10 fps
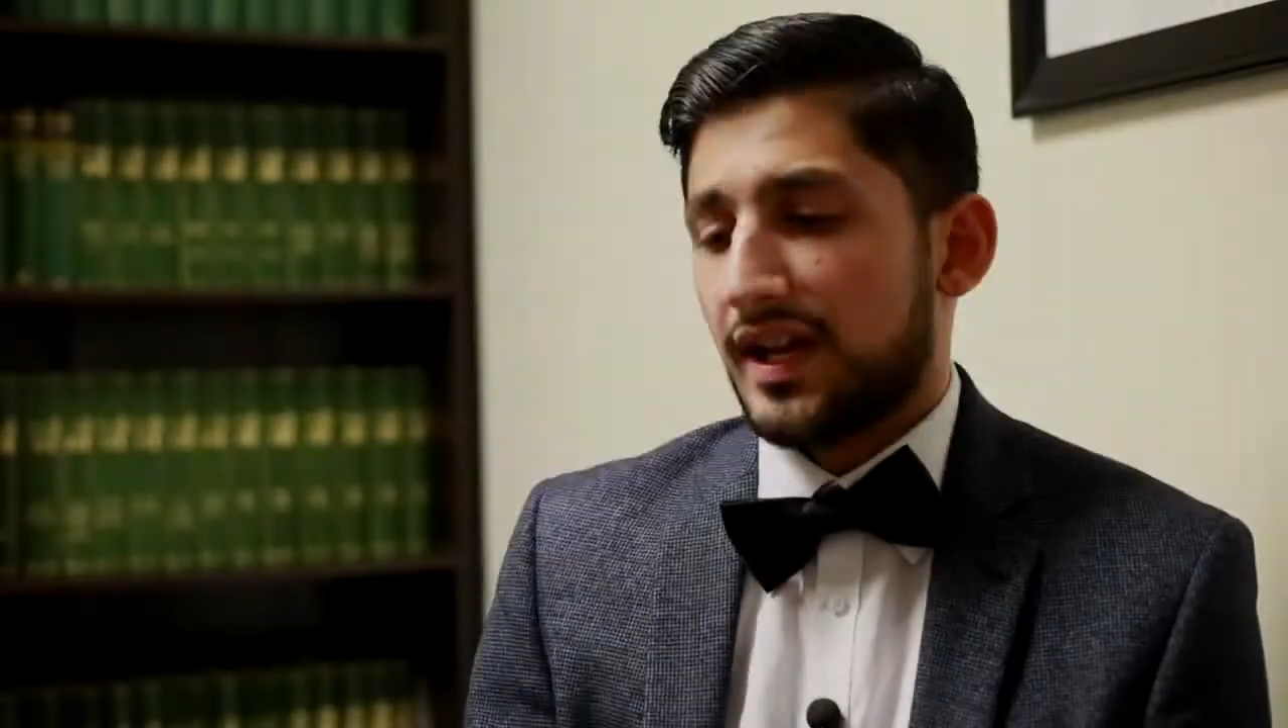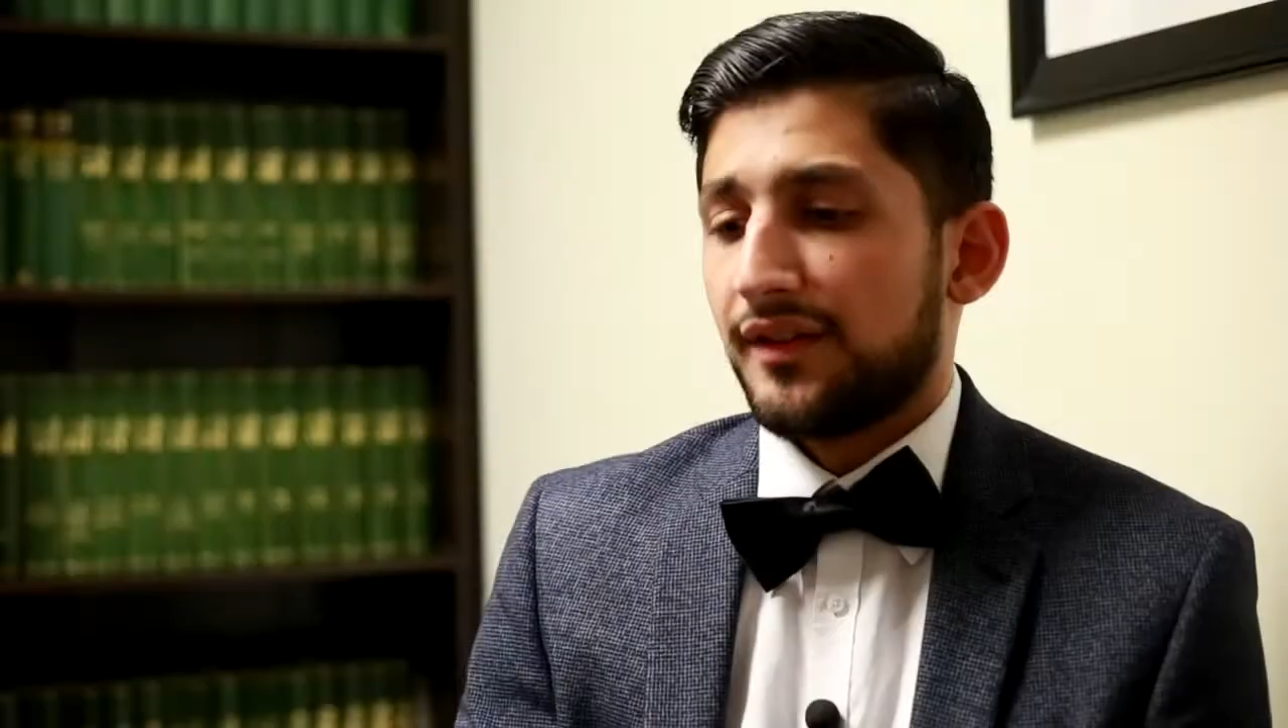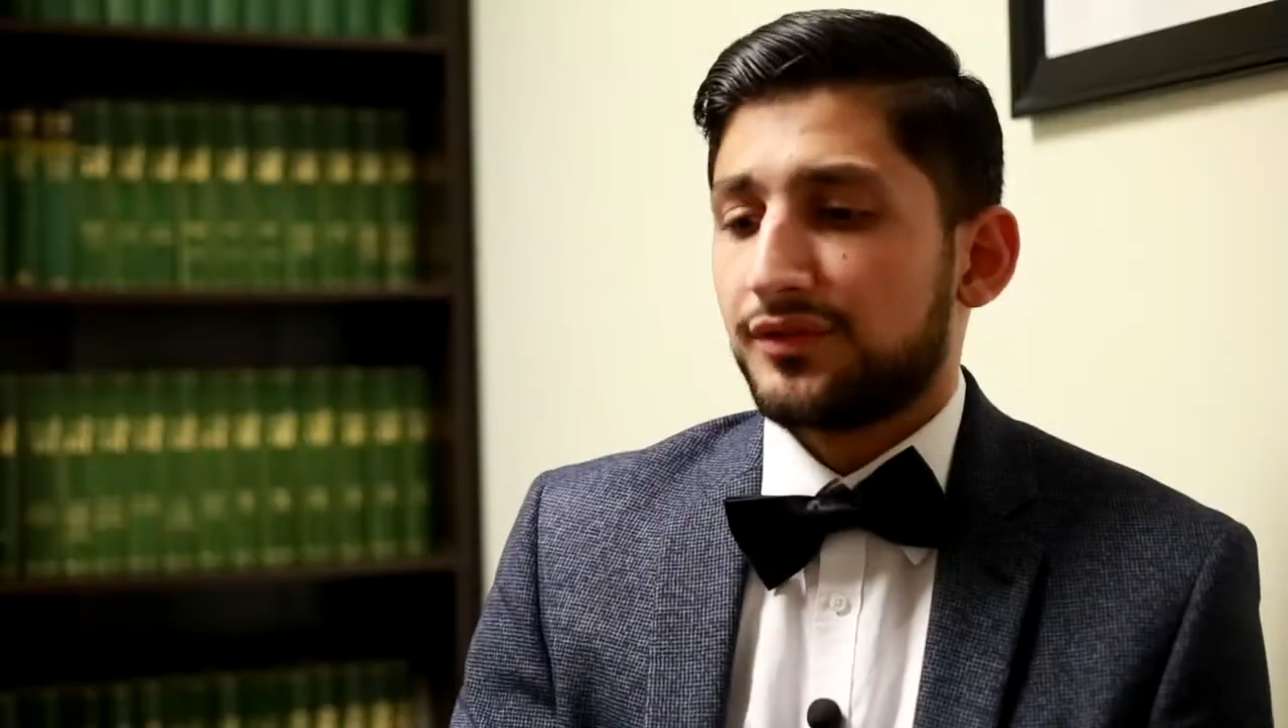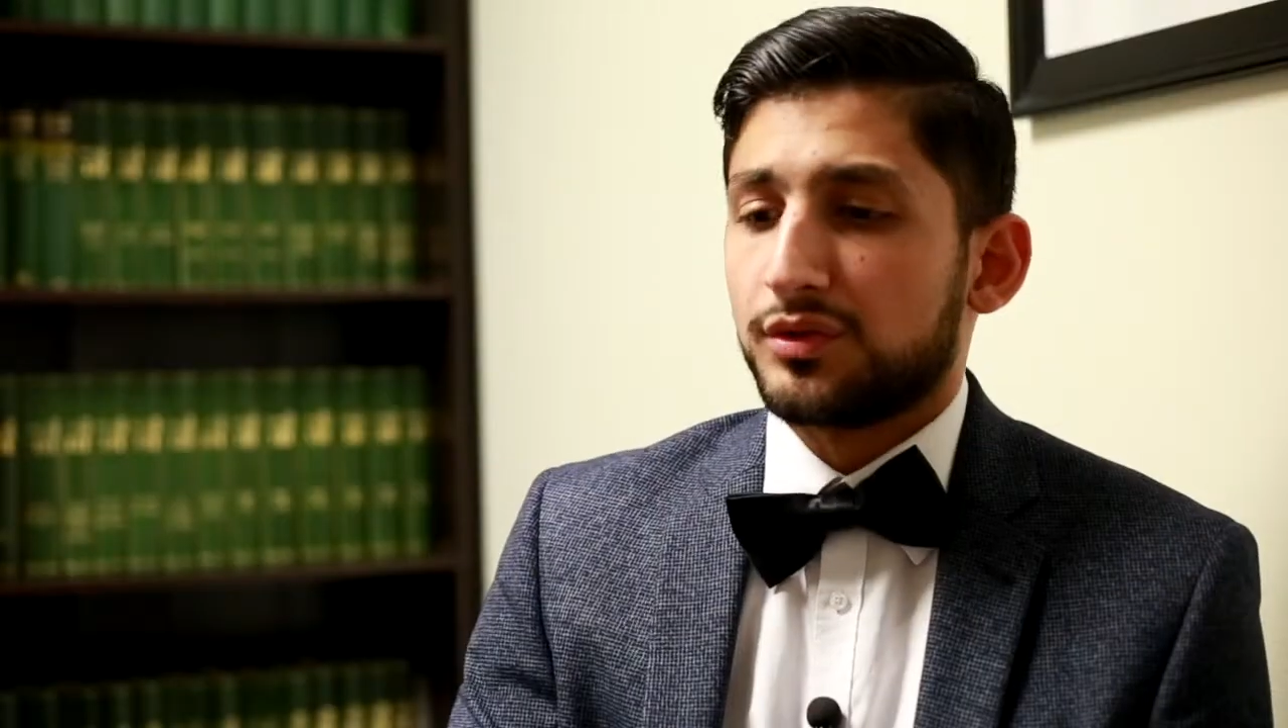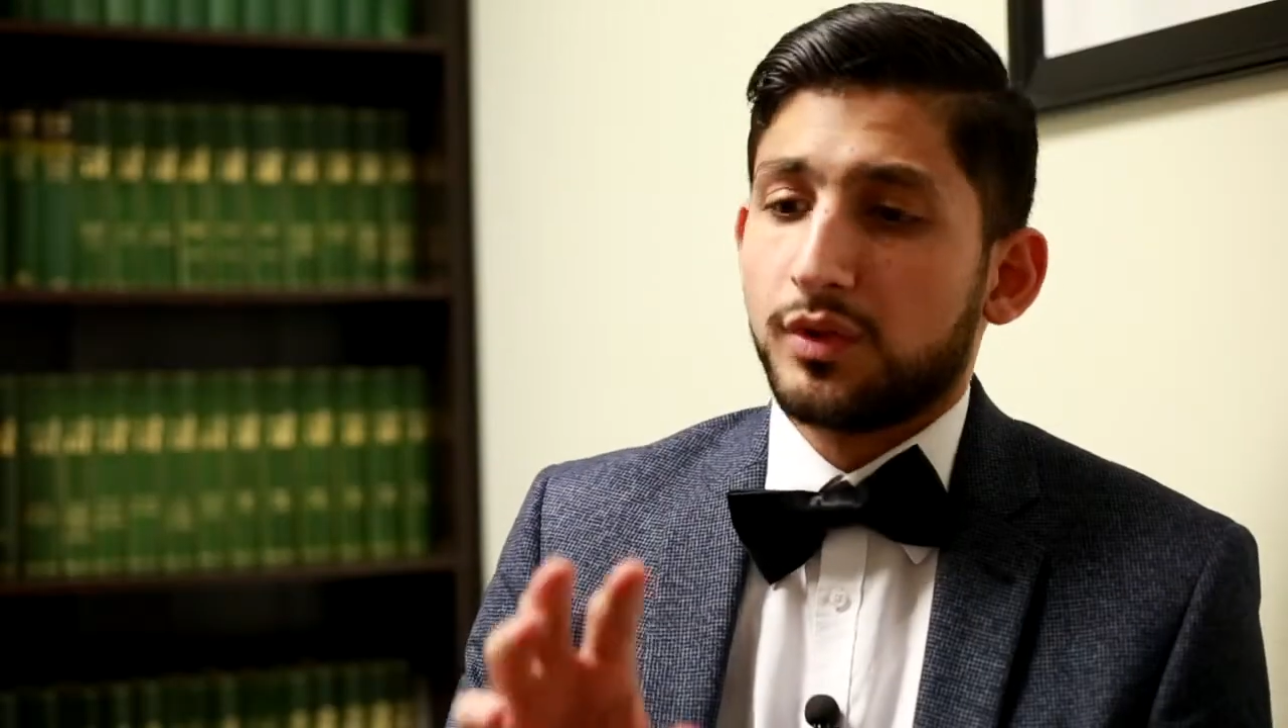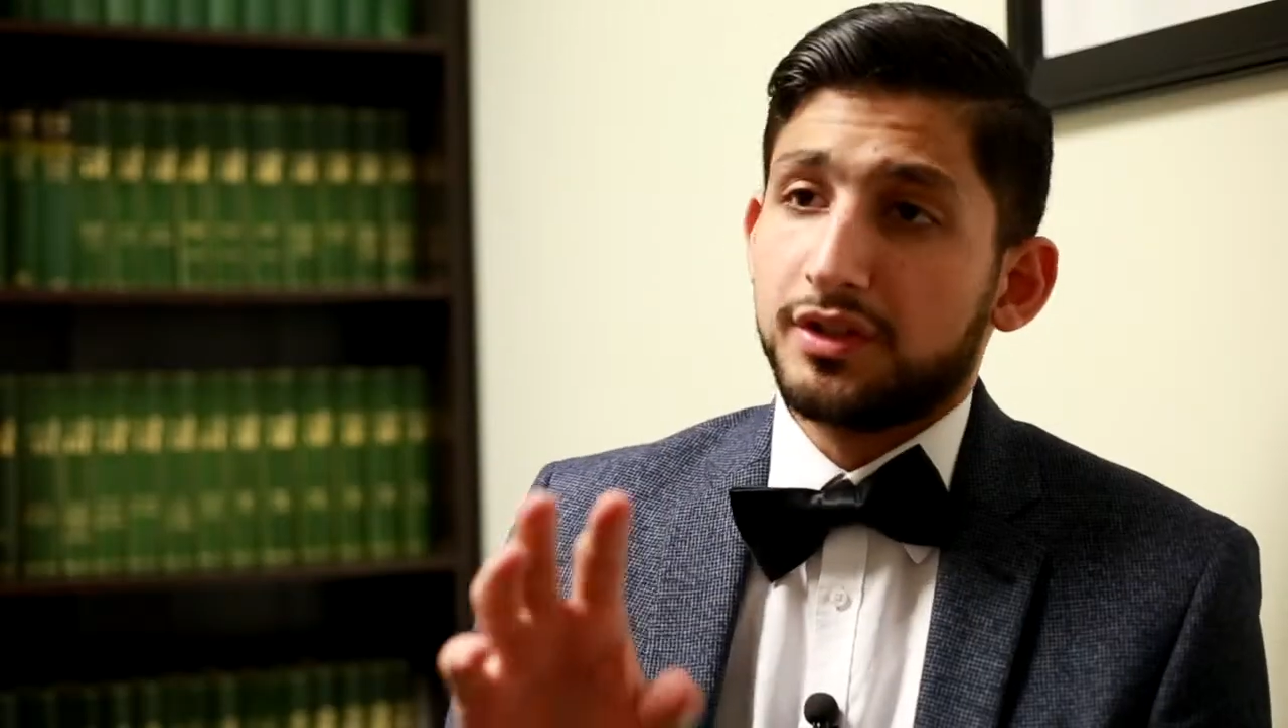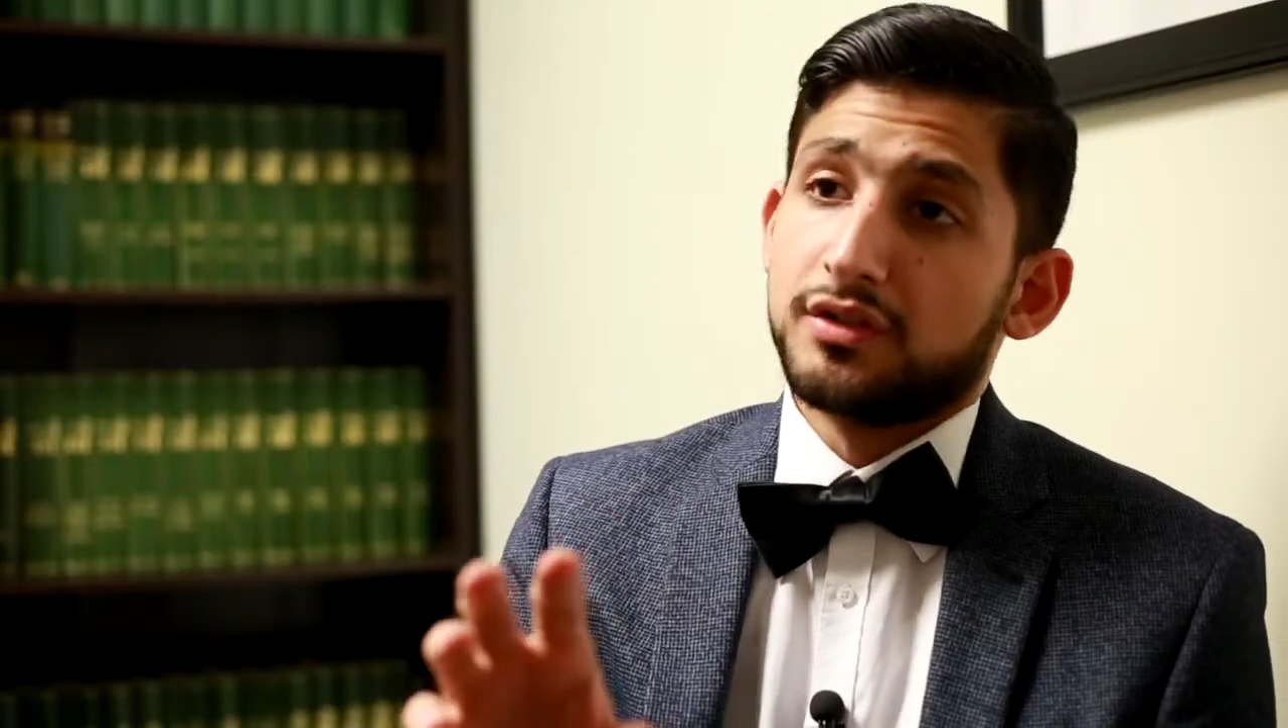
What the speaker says: After 1